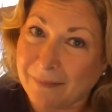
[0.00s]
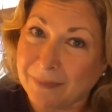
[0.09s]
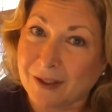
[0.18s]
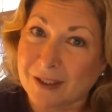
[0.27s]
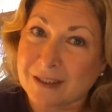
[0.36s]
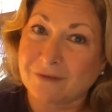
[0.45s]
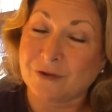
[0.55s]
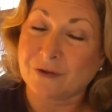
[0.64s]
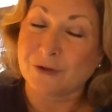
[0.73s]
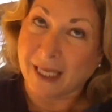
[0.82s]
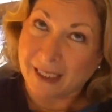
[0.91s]
that, because if
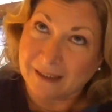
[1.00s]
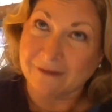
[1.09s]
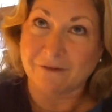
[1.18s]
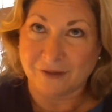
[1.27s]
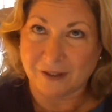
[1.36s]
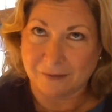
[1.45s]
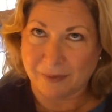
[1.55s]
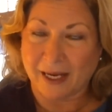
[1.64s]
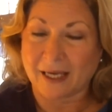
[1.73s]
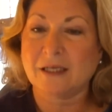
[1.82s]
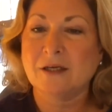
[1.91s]
you're getting
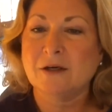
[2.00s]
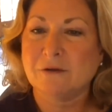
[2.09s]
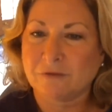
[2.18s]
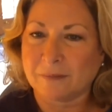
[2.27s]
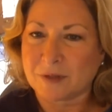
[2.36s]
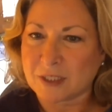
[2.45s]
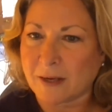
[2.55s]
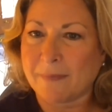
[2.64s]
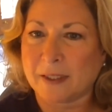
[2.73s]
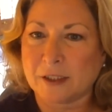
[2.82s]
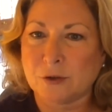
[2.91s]
feedback from
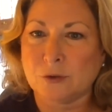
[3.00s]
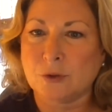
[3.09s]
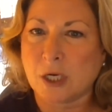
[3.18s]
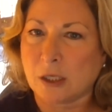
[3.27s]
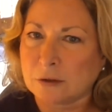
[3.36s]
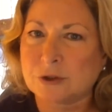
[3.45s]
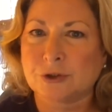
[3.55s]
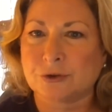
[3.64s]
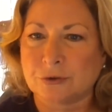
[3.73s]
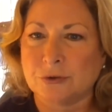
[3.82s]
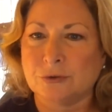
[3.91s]
somebody who
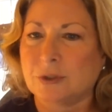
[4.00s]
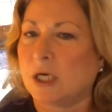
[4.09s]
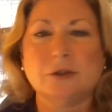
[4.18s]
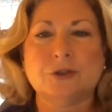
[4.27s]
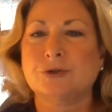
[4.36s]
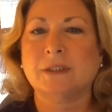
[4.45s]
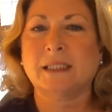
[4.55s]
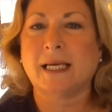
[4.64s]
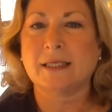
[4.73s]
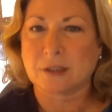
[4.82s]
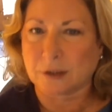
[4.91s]

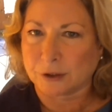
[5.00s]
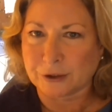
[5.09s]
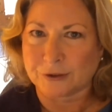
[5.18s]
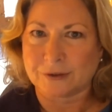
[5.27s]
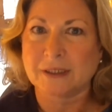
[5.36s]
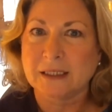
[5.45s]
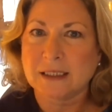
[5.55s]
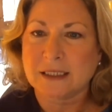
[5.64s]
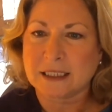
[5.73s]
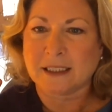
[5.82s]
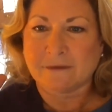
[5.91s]
culturally has learned
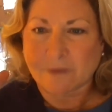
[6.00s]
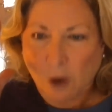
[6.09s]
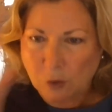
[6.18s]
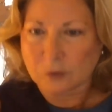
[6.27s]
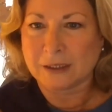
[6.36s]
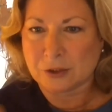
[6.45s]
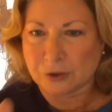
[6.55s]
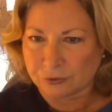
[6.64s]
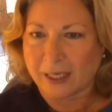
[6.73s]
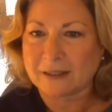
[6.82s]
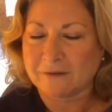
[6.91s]
to give only
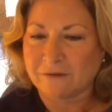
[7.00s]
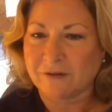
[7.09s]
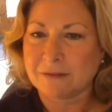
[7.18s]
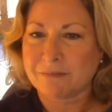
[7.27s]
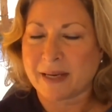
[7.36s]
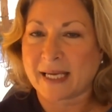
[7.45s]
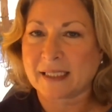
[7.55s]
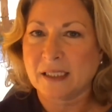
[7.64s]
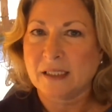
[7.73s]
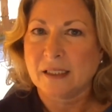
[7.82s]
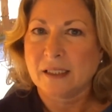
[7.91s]
direct feedback,
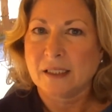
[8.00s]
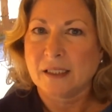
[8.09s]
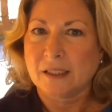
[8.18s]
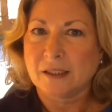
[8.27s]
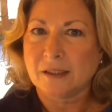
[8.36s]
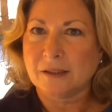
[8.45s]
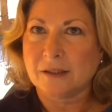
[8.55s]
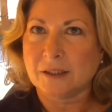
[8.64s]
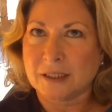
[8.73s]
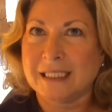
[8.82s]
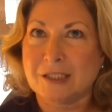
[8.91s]

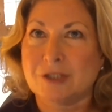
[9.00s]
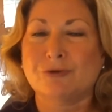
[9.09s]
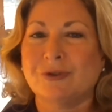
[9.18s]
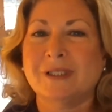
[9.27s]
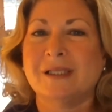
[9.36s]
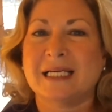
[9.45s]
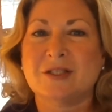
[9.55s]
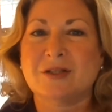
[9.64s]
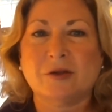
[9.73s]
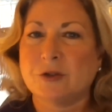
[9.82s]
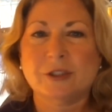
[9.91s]
you need to realize
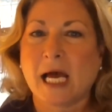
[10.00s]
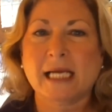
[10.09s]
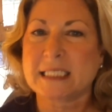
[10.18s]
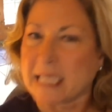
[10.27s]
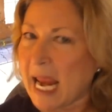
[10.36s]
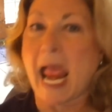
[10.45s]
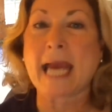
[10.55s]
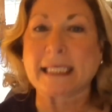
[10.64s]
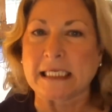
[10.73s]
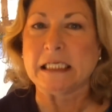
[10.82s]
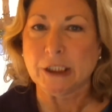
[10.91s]
that they're not
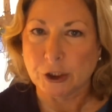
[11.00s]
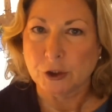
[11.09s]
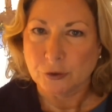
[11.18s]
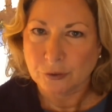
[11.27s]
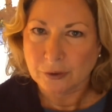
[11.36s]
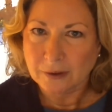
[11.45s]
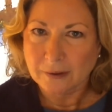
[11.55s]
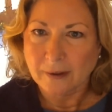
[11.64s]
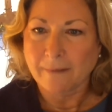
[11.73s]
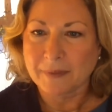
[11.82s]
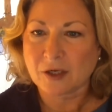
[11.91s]
attacking you
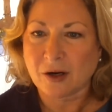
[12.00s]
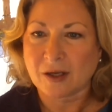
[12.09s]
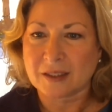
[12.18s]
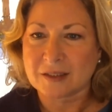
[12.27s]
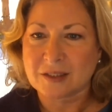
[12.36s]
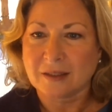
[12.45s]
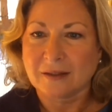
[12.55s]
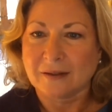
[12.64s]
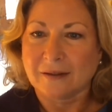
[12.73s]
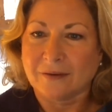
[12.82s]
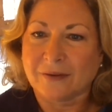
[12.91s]
because
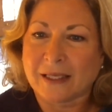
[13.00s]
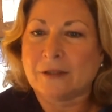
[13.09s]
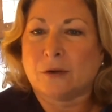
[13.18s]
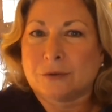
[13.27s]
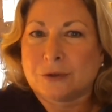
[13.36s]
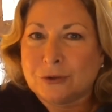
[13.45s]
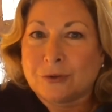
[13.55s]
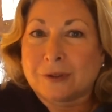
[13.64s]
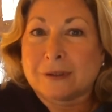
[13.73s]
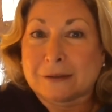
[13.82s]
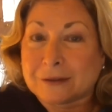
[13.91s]
they don't do
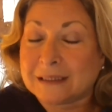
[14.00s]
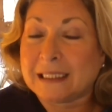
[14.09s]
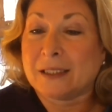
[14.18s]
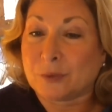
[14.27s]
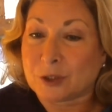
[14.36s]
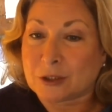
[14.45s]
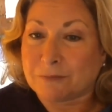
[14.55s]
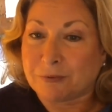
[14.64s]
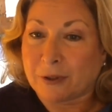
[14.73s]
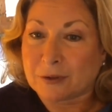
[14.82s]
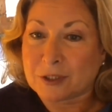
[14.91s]
the little sandwich
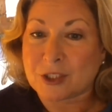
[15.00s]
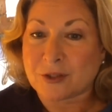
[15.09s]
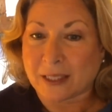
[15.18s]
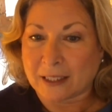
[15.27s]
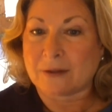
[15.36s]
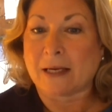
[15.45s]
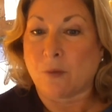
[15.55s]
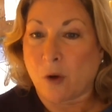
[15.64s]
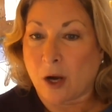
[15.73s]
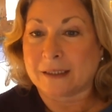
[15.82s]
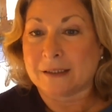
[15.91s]
approach. They
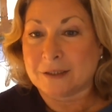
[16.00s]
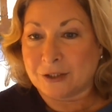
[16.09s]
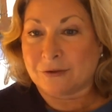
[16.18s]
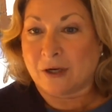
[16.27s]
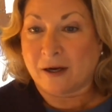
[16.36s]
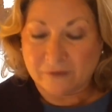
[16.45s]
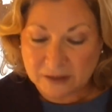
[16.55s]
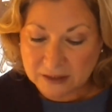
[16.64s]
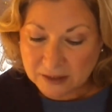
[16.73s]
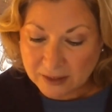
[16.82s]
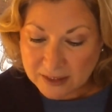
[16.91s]
walk into your
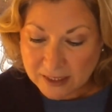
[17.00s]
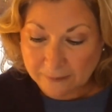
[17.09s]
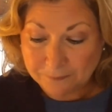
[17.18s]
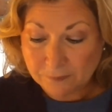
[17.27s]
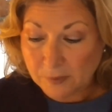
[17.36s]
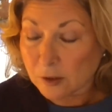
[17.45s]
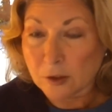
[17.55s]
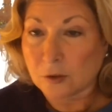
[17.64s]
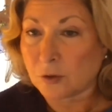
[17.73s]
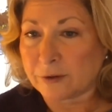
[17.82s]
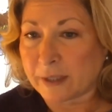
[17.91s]
office and they say,
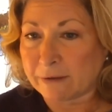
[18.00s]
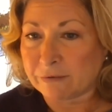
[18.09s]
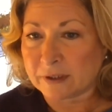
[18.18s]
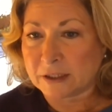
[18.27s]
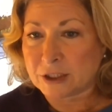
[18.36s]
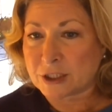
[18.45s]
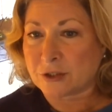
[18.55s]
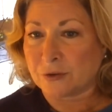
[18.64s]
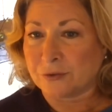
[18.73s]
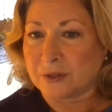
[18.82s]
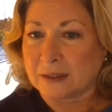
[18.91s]
Laura, I really just
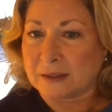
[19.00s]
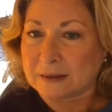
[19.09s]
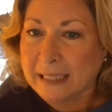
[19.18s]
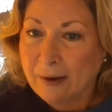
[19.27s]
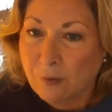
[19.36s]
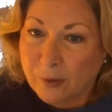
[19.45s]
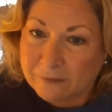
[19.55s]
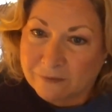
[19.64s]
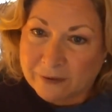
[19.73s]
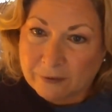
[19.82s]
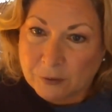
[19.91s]
don't think that
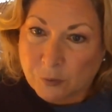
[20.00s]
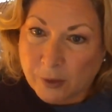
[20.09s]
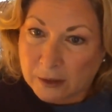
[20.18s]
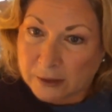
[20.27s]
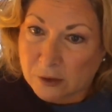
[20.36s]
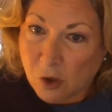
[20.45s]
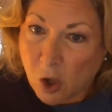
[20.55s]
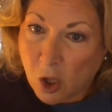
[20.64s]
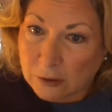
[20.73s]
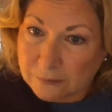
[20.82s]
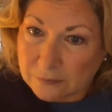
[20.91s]
went very well at
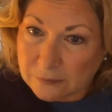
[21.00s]
all.